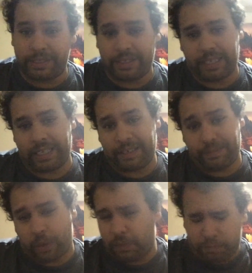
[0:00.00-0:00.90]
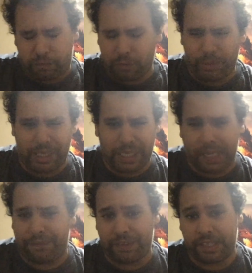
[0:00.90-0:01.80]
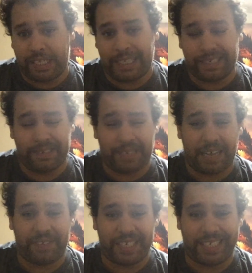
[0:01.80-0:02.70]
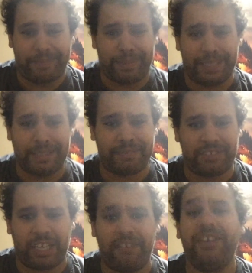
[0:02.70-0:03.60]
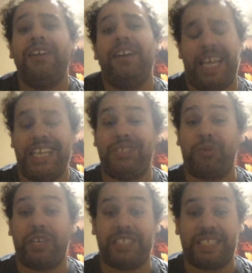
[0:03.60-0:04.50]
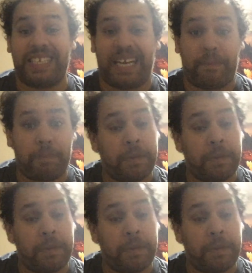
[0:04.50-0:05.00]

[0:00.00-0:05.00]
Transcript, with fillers: uh, well, for me, I feel like uh, having 10 minutes of stuff is worth the time.